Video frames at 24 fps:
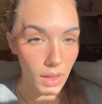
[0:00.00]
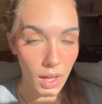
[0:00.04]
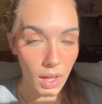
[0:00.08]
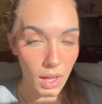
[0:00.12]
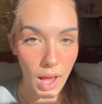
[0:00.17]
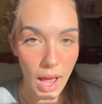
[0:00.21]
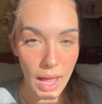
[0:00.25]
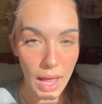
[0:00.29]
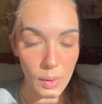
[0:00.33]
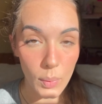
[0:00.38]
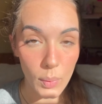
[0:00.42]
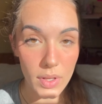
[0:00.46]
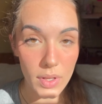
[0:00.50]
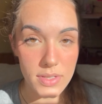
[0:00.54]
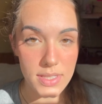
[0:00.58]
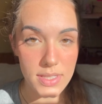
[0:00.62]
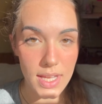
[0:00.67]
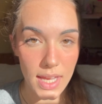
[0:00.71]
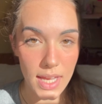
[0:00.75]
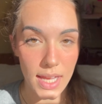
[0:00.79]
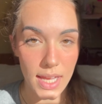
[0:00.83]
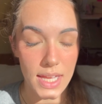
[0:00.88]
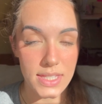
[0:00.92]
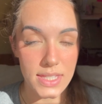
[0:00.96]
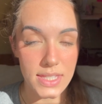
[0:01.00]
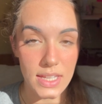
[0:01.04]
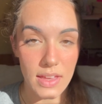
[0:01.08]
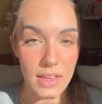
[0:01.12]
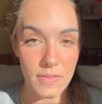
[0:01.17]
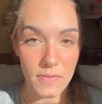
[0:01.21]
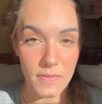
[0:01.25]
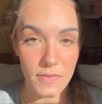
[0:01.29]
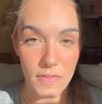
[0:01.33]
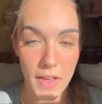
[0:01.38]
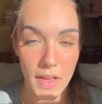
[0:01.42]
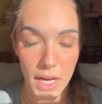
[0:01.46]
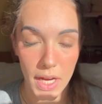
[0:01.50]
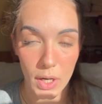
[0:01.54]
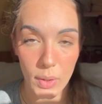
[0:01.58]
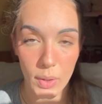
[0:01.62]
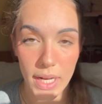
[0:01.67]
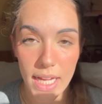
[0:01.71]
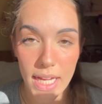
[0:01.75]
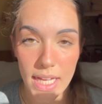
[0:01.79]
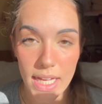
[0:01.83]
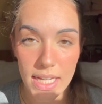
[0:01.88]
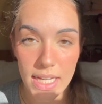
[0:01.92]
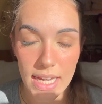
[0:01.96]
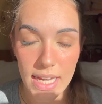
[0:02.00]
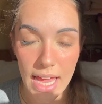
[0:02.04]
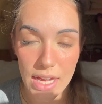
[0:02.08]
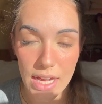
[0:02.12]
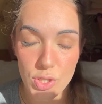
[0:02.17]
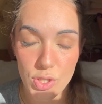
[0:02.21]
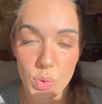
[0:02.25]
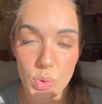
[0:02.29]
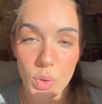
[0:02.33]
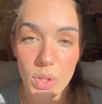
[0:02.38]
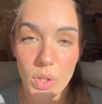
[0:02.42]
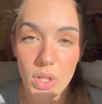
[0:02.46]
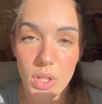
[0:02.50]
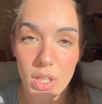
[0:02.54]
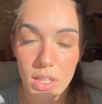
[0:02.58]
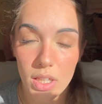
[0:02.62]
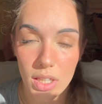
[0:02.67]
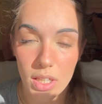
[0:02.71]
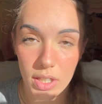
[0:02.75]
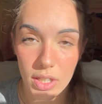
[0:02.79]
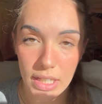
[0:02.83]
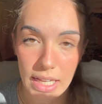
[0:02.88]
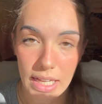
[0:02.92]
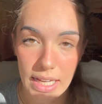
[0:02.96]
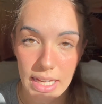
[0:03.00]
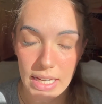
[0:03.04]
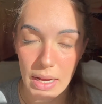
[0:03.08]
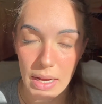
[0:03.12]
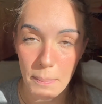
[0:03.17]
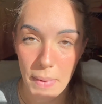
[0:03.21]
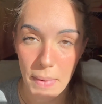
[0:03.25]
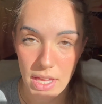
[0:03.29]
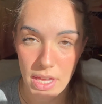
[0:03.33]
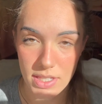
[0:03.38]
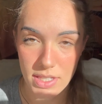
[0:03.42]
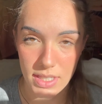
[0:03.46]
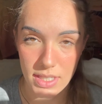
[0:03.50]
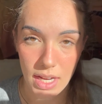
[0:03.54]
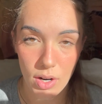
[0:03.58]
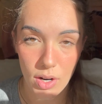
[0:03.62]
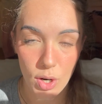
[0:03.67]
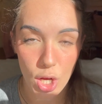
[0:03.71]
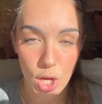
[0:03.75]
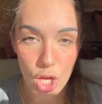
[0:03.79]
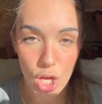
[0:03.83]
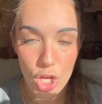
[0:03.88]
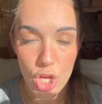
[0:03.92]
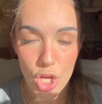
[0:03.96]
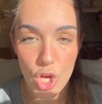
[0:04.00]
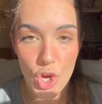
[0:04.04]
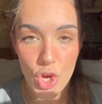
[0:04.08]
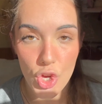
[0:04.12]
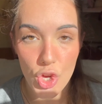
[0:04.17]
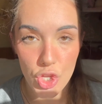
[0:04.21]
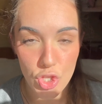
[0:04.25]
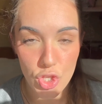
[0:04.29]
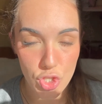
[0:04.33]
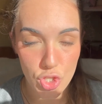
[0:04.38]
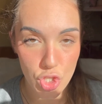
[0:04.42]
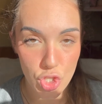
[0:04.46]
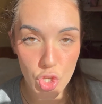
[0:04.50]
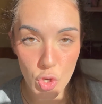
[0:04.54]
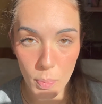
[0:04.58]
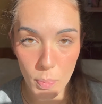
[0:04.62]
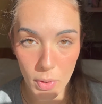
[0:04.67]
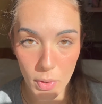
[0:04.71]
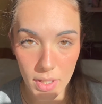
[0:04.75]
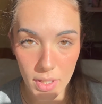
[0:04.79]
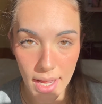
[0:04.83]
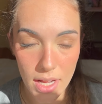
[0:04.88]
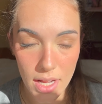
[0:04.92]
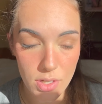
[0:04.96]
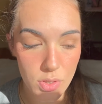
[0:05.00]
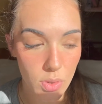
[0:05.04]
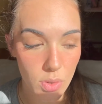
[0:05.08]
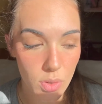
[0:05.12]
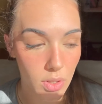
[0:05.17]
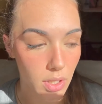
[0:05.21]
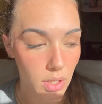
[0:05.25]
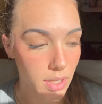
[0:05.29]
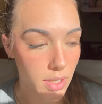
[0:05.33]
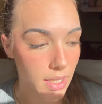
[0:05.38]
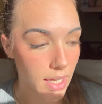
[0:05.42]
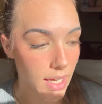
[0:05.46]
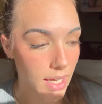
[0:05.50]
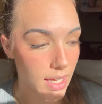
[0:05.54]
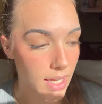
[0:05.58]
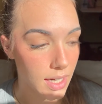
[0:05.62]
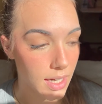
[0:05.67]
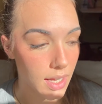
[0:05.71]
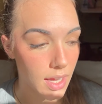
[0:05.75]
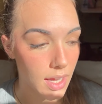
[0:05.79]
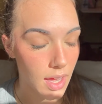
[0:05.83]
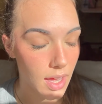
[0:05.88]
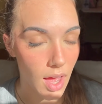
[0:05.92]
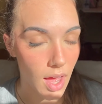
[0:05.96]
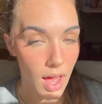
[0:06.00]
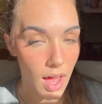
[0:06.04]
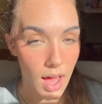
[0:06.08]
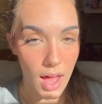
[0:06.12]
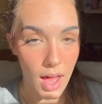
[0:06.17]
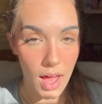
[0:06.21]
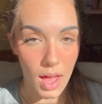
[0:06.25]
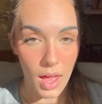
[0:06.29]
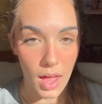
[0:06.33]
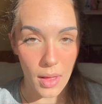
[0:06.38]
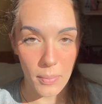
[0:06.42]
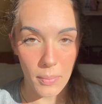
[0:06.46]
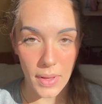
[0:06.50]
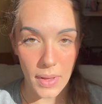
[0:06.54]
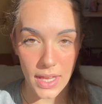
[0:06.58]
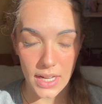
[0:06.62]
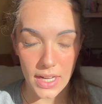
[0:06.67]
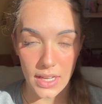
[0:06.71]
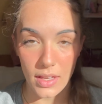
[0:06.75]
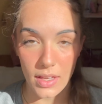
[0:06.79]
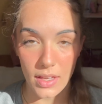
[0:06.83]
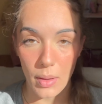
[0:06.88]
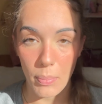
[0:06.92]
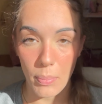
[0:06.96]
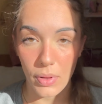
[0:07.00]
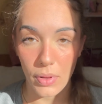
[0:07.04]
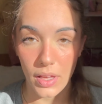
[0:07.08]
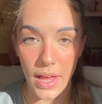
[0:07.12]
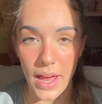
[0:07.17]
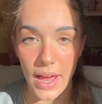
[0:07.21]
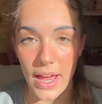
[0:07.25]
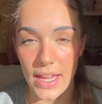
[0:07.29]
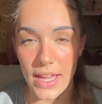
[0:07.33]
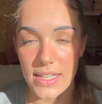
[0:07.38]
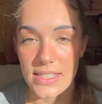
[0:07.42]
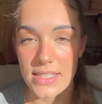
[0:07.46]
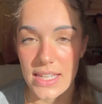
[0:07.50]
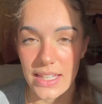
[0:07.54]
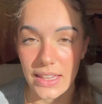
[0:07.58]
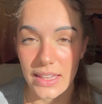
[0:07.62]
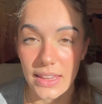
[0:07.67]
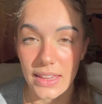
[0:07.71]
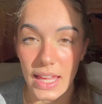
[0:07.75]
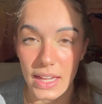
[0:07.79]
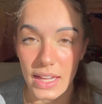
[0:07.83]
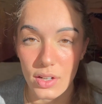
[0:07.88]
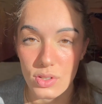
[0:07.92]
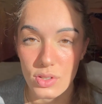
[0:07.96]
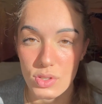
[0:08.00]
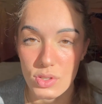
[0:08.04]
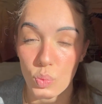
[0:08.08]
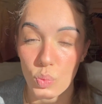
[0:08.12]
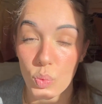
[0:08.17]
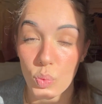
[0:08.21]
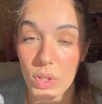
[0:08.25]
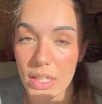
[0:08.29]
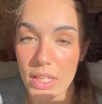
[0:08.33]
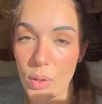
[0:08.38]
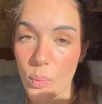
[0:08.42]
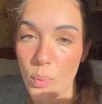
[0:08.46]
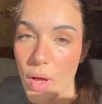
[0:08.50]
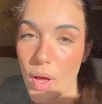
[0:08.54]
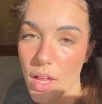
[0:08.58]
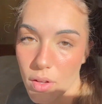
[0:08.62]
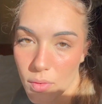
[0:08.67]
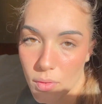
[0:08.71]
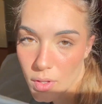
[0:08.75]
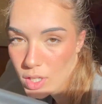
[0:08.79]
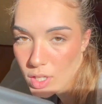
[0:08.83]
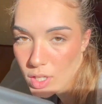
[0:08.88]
I will say it's a very natural looking mascara, super natural looking. And it applies and layers really well.